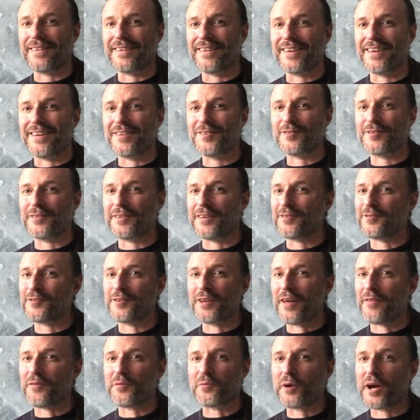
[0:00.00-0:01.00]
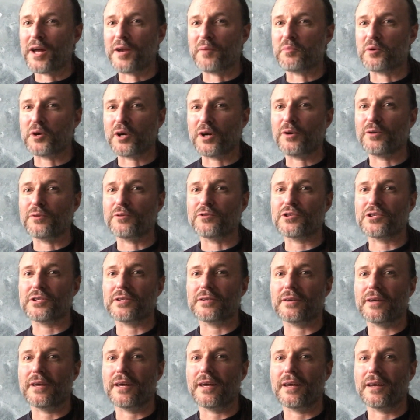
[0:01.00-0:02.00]
it's not the right approach,
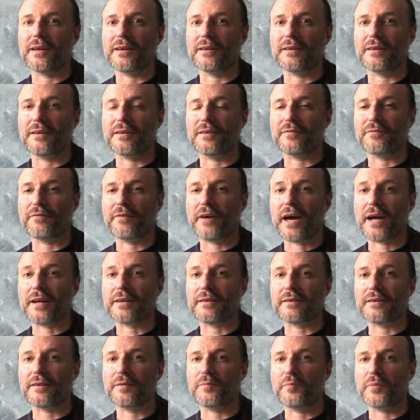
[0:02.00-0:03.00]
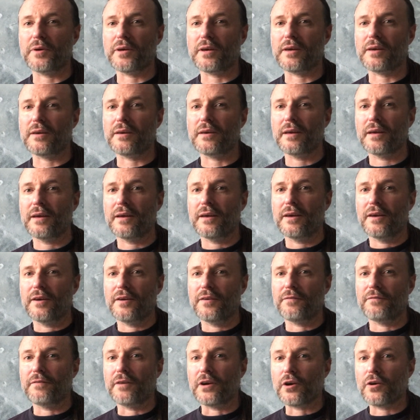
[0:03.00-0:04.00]
and in fact it can be
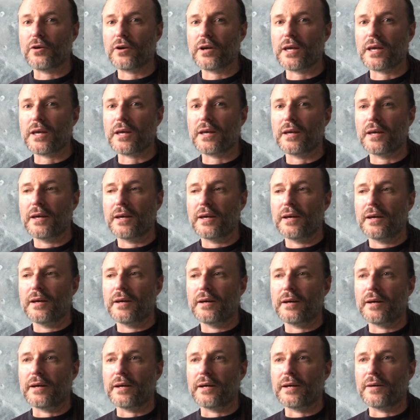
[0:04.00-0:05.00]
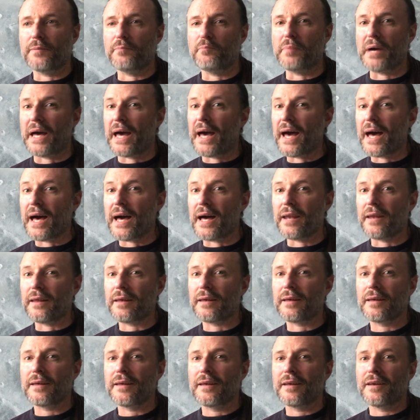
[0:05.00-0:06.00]
very bad
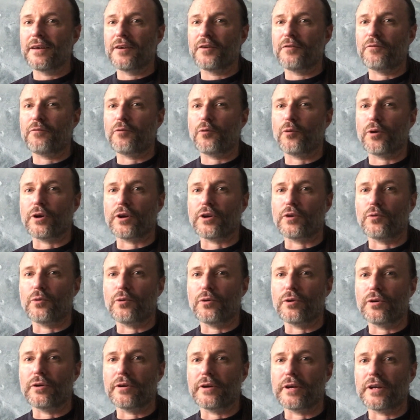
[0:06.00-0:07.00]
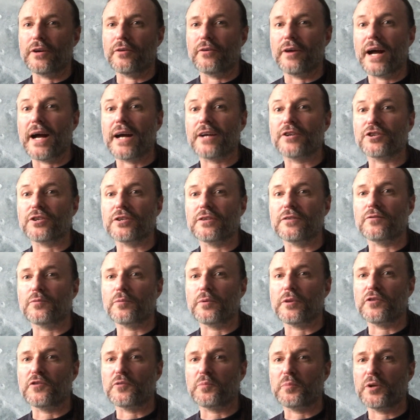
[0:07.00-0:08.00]
for your interactions
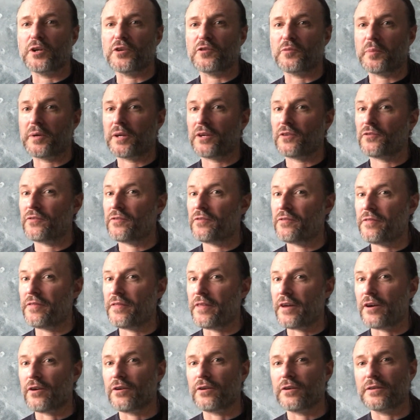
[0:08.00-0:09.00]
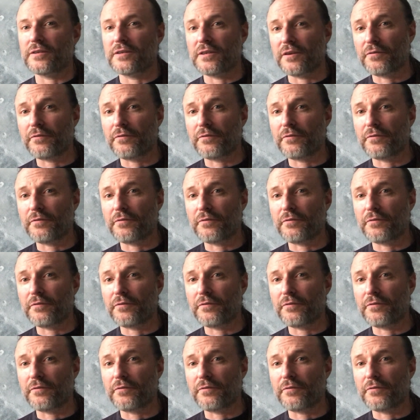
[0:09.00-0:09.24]
with these spirits, because they're